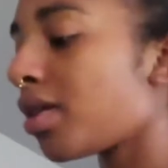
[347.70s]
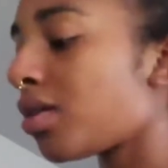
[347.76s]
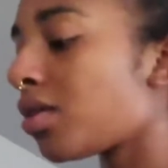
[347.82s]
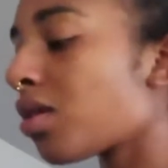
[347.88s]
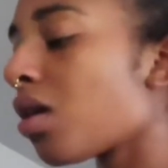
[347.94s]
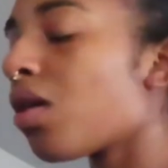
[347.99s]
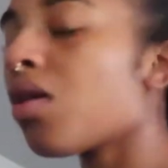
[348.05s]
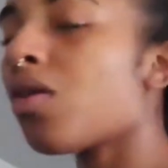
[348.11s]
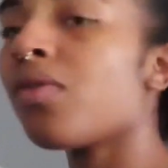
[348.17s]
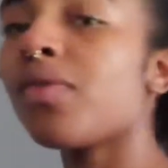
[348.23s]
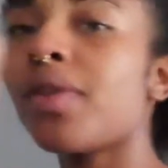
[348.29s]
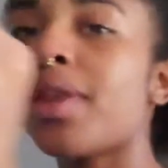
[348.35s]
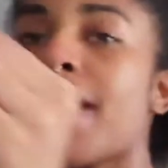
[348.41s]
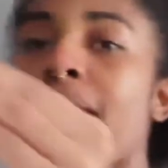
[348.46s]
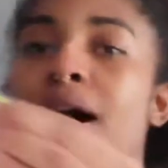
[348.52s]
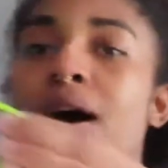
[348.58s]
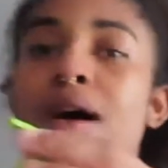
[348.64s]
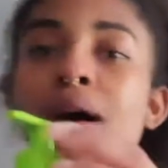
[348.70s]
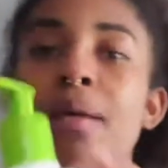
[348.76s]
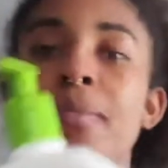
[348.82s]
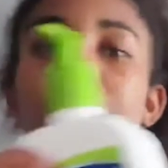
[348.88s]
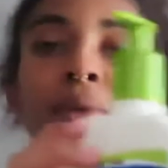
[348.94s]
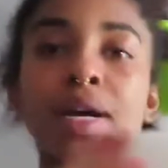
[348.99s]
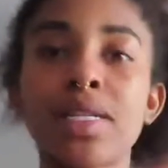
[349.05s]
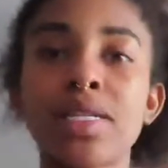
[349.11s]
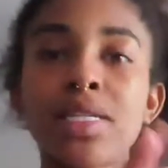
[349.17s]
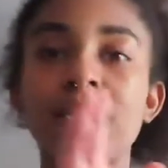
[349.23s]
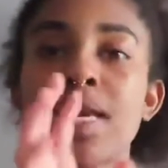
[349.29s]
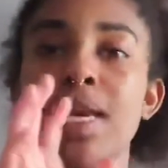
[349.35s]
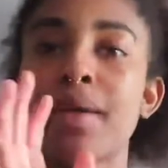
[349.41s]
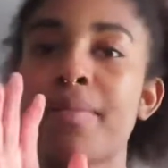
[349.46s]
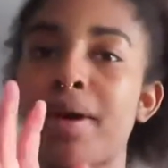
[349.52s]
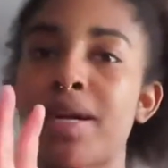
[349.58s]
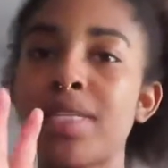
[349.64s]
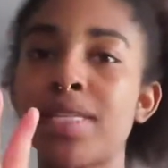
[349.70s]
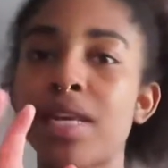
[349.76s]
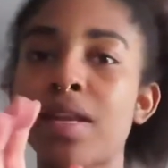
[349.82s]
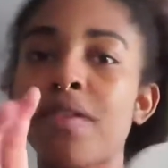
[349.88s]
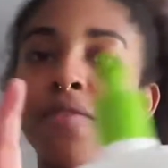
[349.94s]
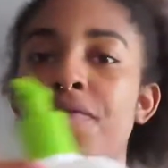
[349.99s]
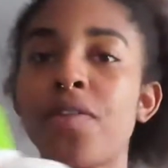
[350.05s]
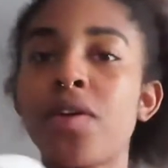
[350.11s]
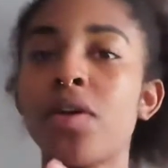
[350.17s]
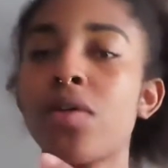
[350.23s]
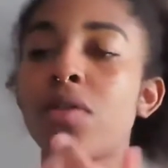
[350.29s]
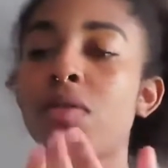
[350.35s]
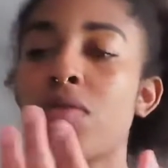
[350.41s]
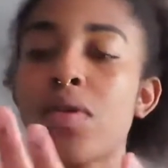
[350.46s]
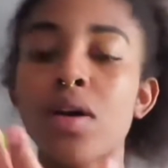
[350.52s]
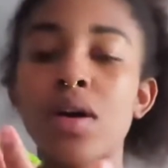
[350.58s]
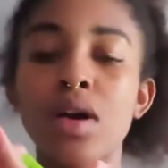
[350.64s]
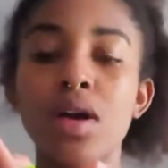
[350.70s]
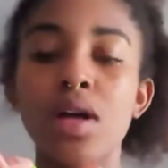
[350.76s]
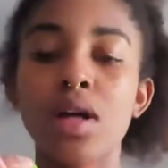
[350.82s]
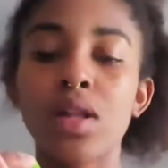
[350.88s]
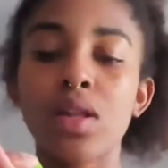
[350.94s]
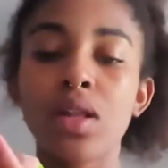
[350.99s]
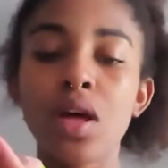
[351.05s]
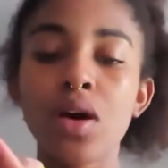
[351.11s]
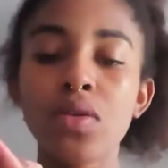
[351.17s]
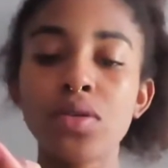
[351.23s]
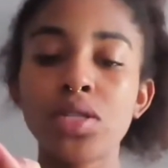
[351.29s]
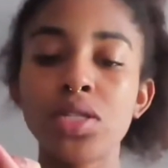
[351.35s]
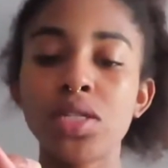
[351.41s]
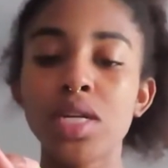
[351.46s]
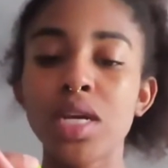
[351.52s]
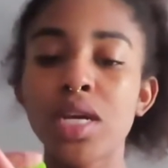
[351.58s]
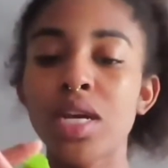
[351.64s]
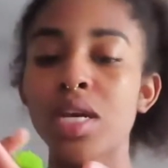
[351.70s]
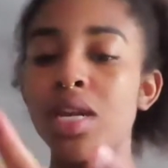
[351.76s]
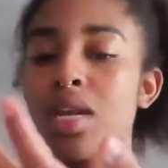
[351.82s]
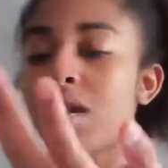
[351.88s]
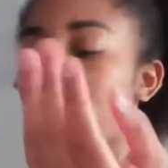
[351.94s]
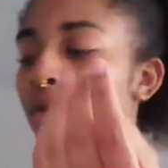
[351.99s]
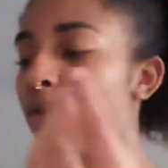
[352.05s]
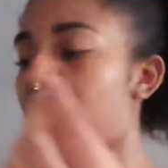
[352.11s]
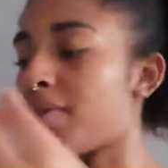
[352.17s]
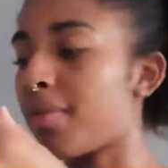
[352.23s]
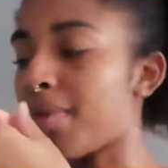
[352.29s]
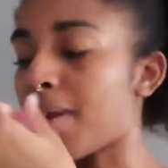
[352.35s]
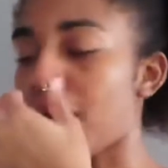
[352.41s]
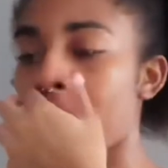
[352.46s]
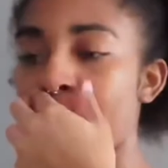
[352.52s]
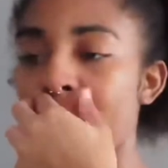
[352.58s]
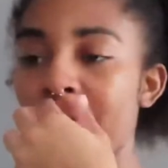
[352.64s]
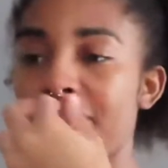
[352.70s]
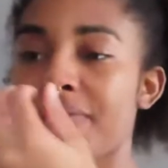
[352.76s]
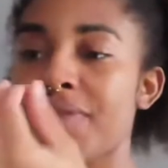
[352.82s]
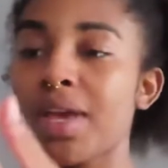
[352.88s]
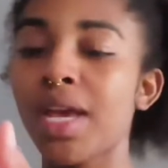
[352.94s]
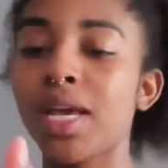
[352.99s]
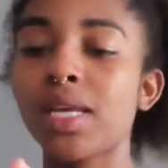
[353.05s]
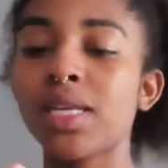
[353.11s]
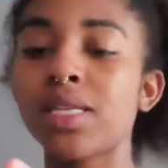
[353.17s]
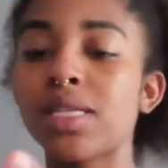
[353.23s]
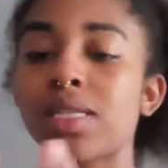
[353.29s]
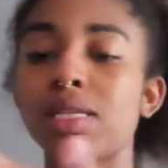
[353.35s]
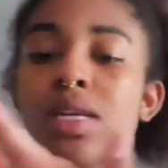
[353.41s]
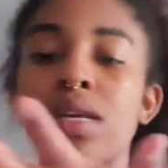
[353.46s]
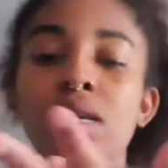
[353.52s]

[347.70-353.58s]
so now I'm about to take my Cetaphil lotion. I'm gonna rub it on my face.